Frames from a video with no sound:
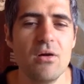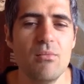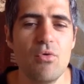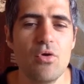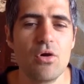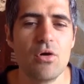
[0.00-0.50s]

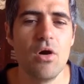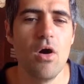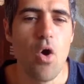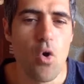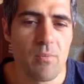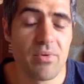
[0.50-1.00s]
more
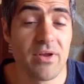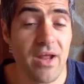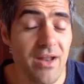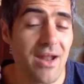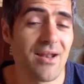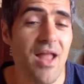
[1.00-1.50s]
open
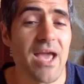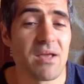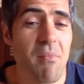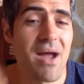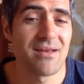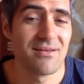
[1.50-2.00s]
and, and
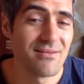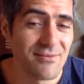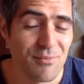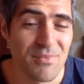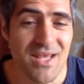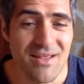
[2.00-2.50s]
like-minded
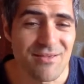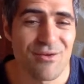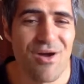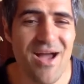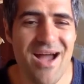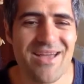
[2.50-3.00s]
to me
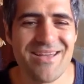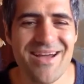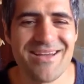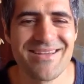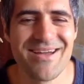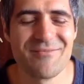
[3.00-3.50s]
so i
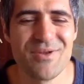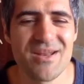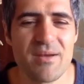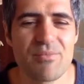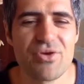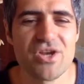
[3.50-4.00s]
i, I
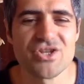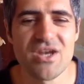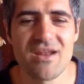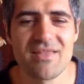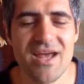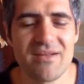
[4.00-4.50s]
really
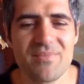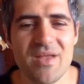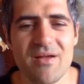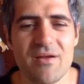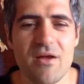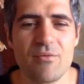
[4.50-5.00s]
appreciate that
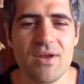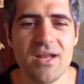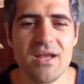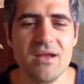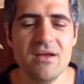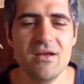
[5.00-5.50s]
I,
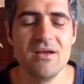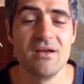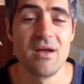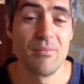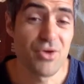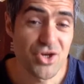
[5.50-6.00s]
really
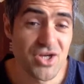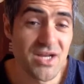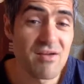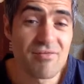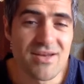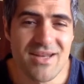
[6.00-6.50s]

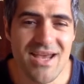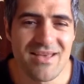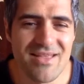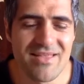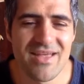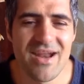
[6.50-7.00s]
appreciate every
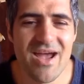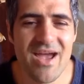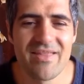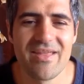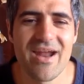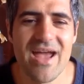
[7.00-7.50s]
day that, that
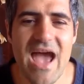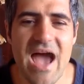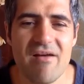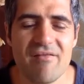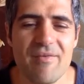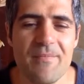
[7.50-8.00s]
i that i
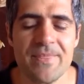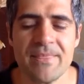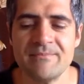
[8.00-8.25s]
have